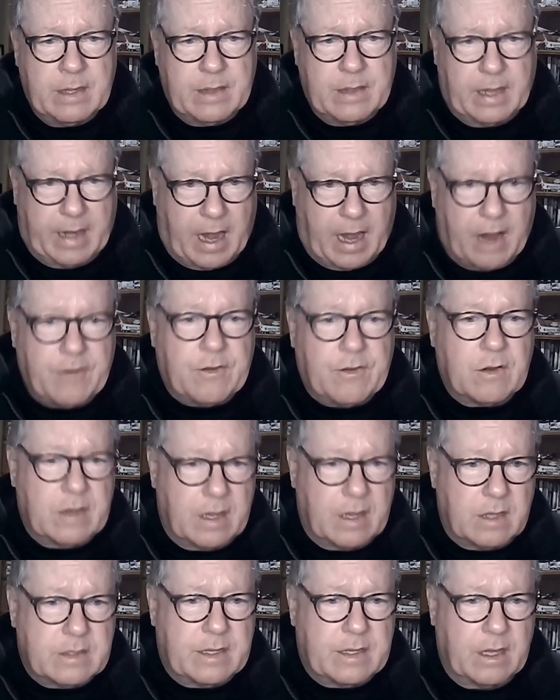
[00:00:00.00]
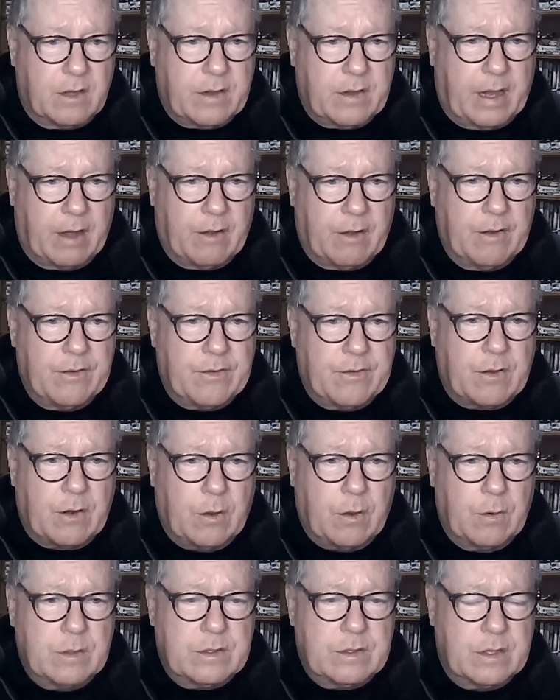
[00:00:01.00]
the national L T L carriers that
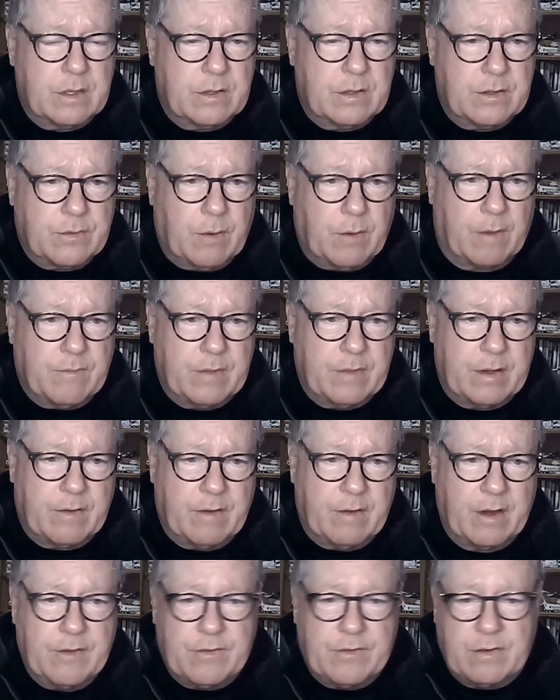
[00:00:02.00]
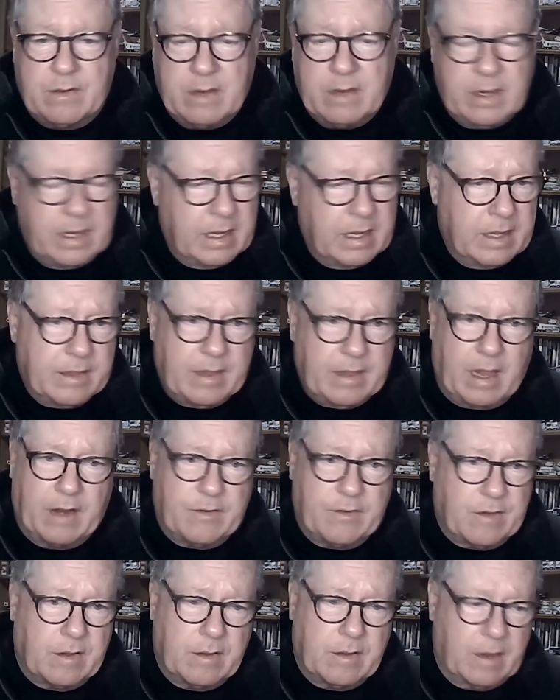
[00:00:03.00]
are going to the twelve liter engine. That
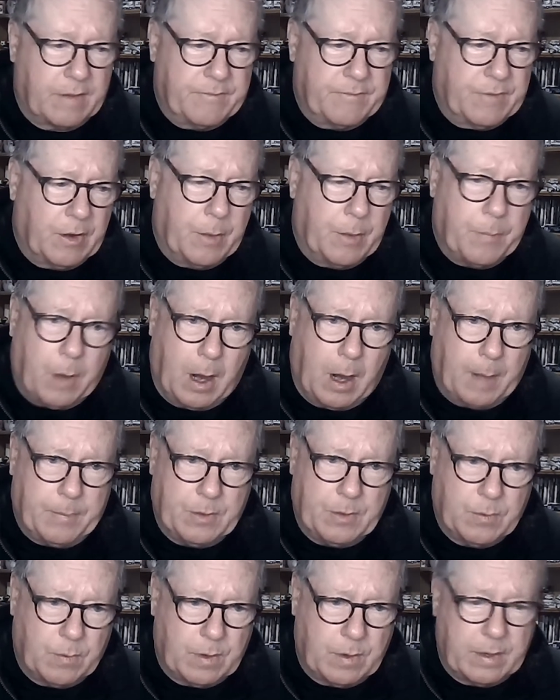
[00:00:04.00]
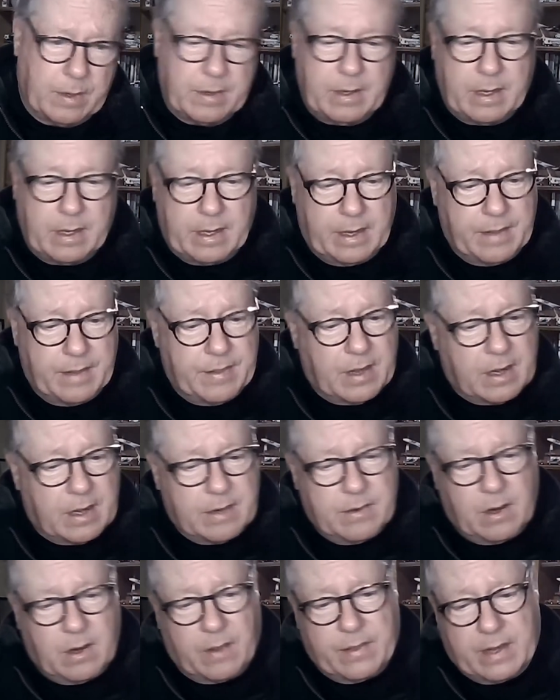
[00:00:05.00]
is a, a very popular one. And
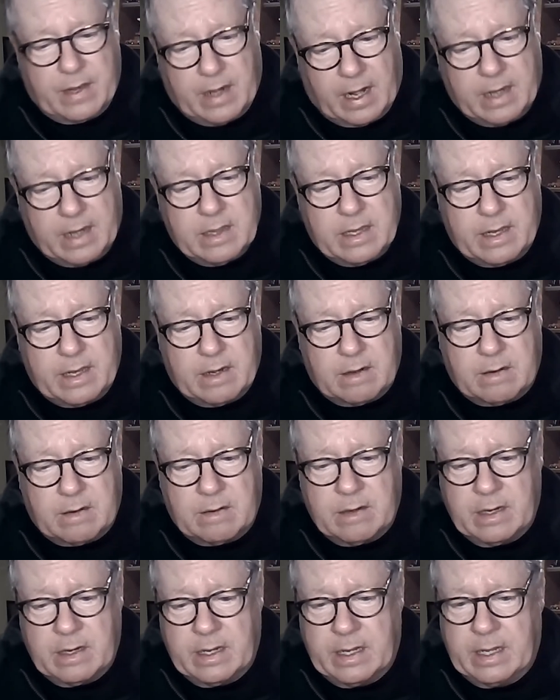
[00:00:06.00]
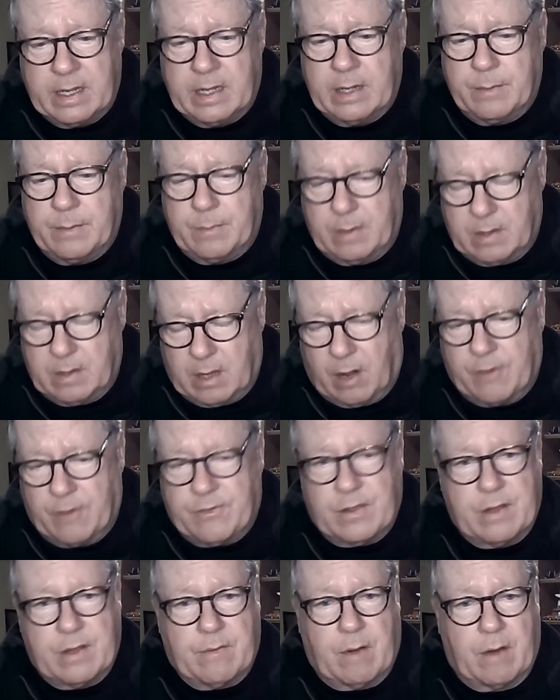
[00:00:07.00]
then on the nine liter,
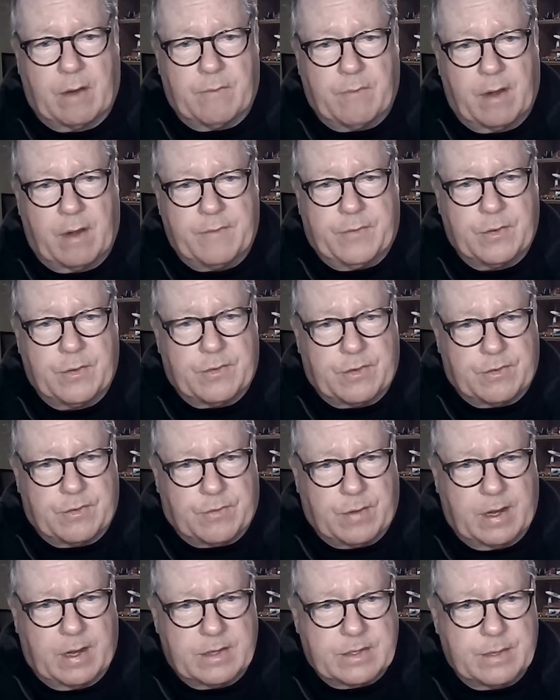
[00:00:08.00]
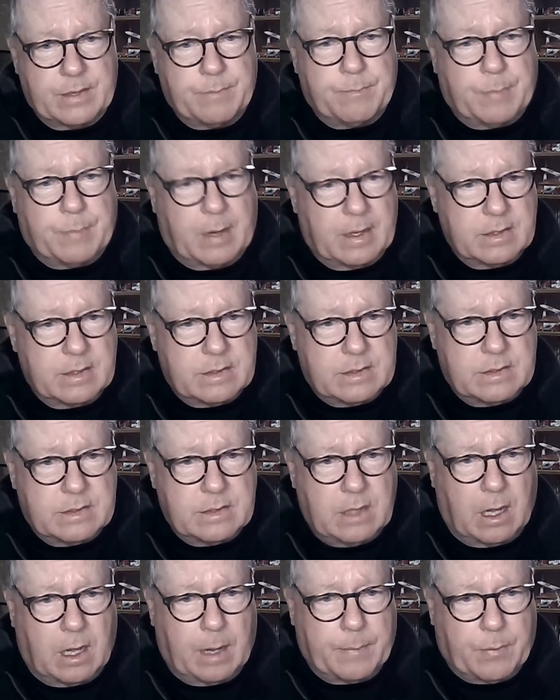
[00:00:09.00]
largely around refuse and transit bus
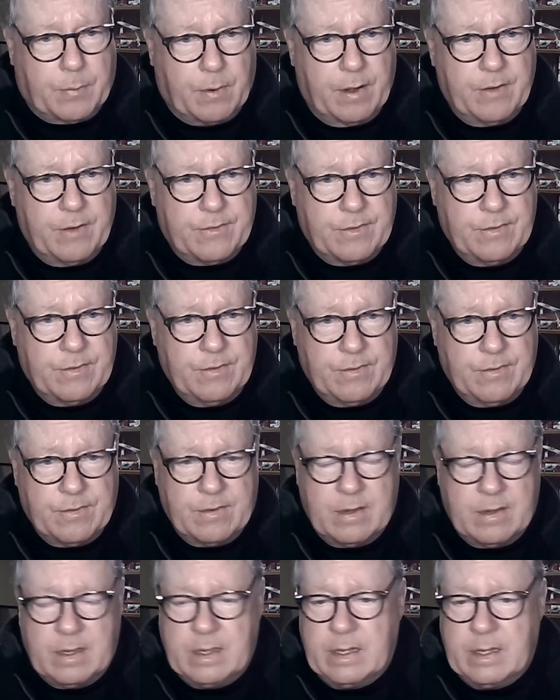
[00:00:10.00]
operations.